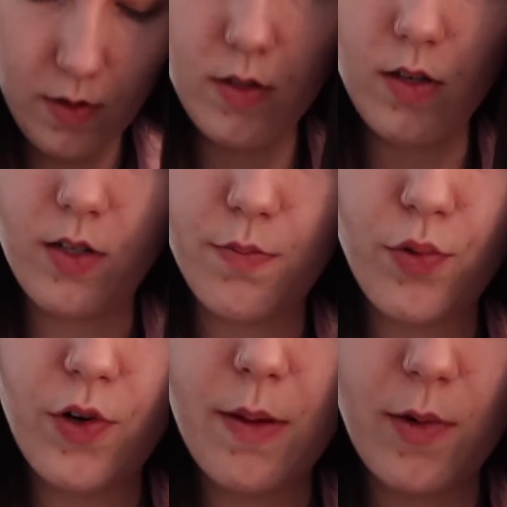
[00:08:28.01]
So it's
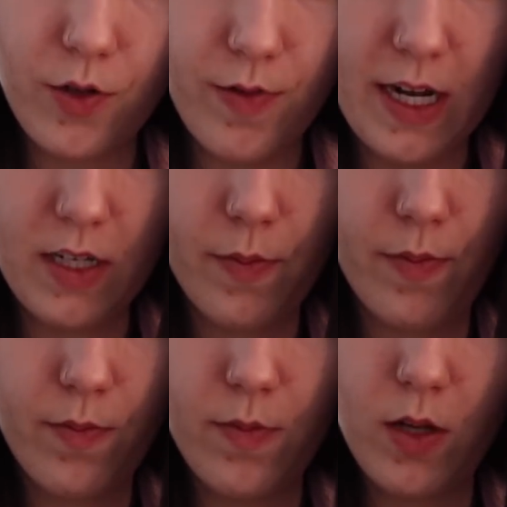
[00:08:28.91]
pretty much ready to...
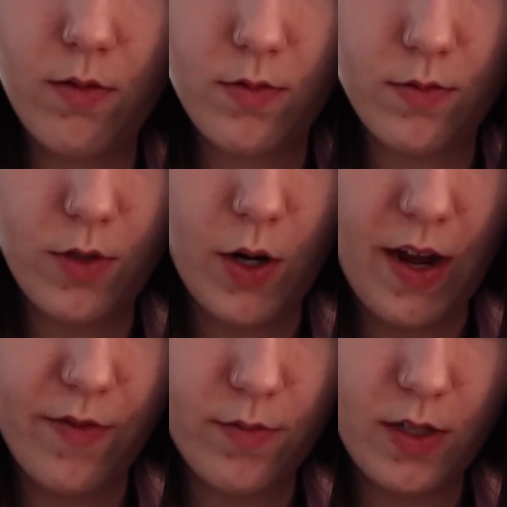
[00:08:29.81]
Oh, no, I
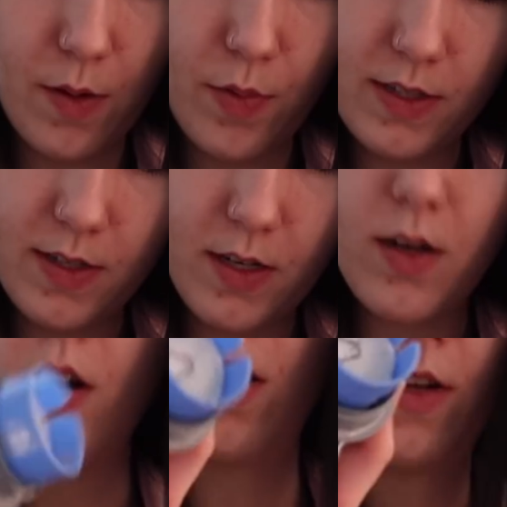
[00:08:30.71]
haven't. Did I press it in?
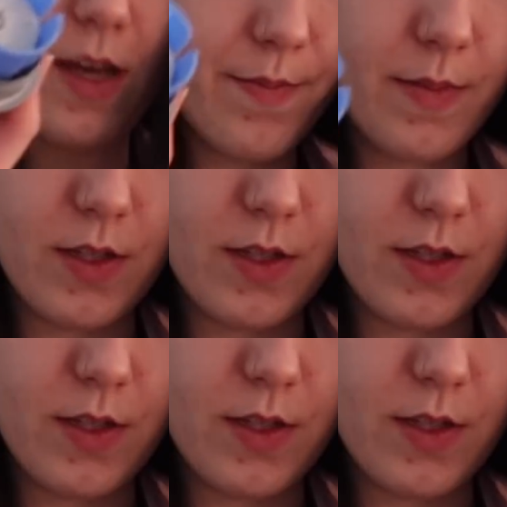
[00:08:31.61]
Oh, no. Yep.